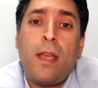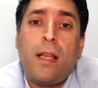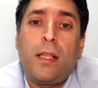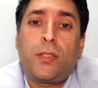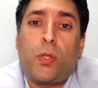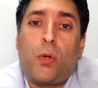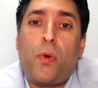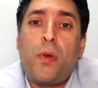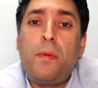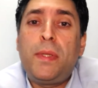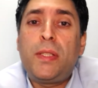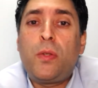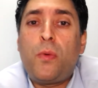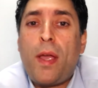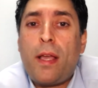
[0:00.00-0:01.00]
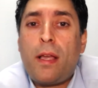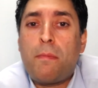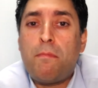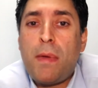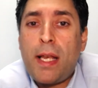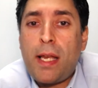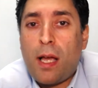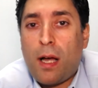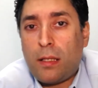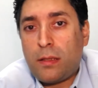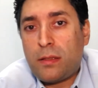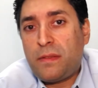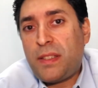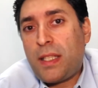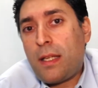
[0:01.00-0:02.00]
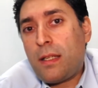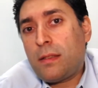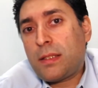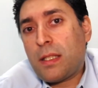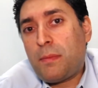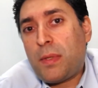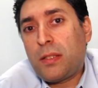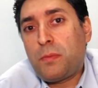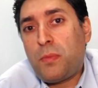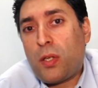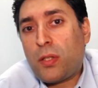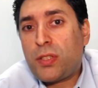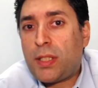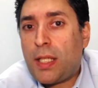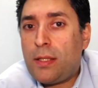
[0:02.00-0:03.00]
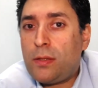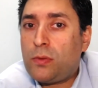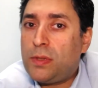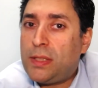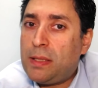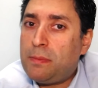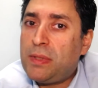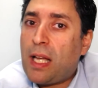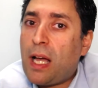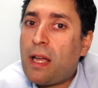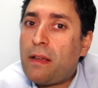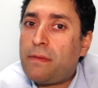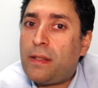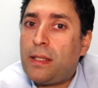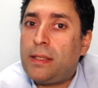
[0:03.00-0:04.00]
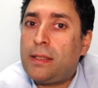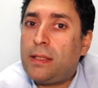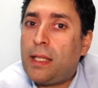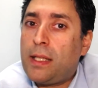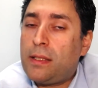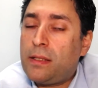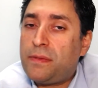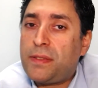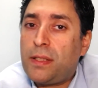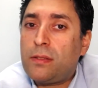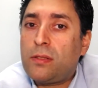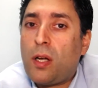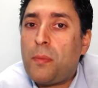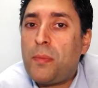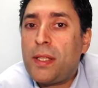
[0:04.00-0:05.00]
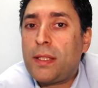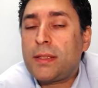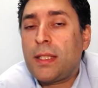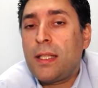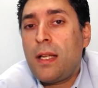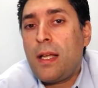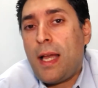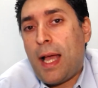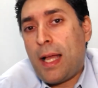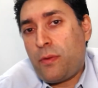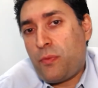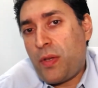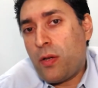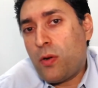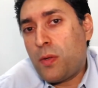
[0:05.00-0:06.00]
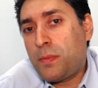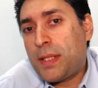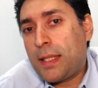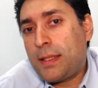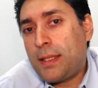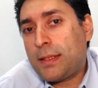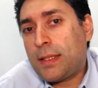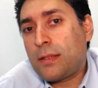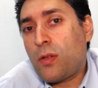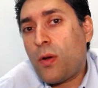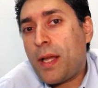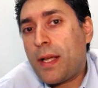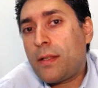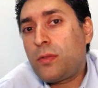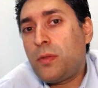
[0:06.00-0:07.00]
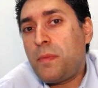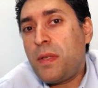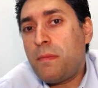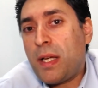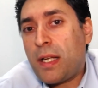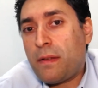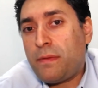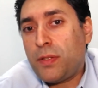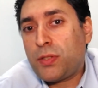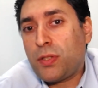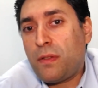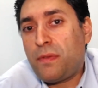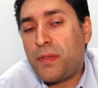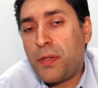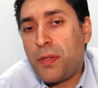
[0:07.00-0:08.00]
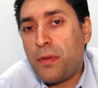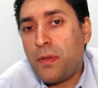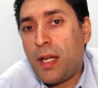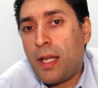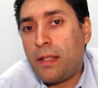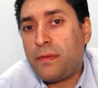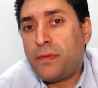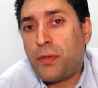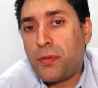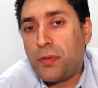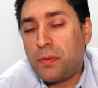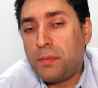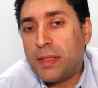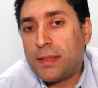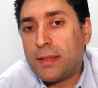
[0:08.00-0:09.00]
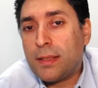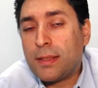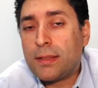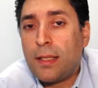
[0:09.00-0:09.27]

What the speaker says: So we'll be doing many other videos about blockchain to deep dive in different topics. And we hope that this is going to be beneficial for you and for your business.